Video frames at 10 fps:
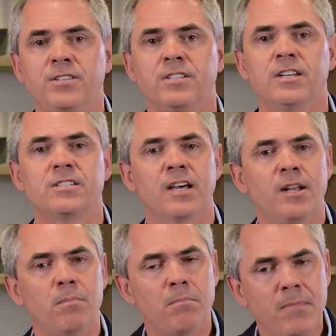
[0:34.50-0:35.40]
This is
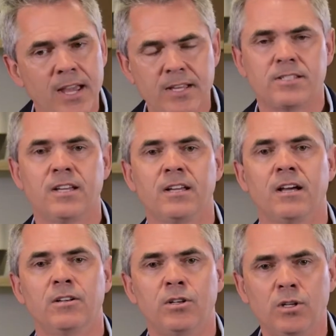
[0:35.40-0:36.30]
an
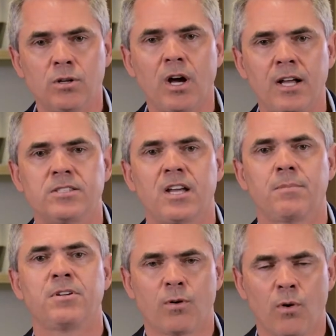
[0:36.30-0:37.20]
amazing new
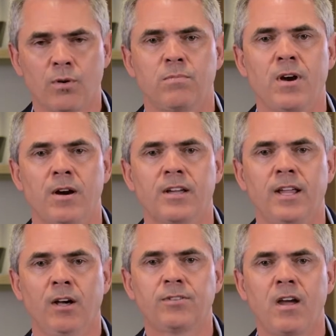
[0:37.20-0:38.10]
concept for North
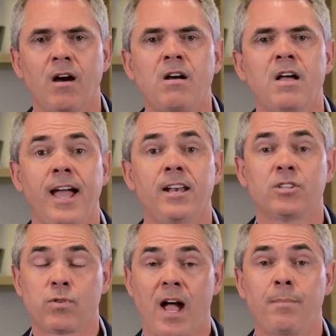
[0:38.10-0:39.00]
American healthcare and
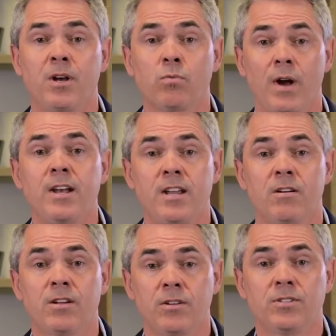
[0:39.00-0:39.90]
it's happening right
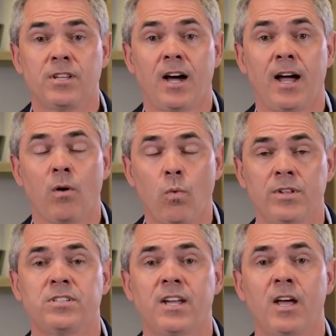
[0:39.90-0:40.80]
here at UCI.
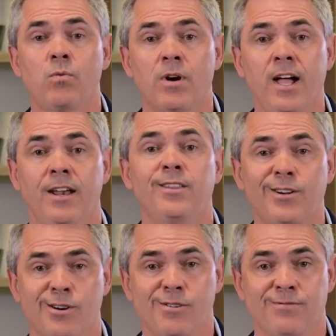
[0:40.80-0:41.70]
Once again, we're ahead of the
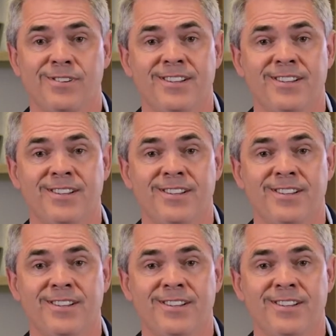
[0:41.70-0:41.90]
curve.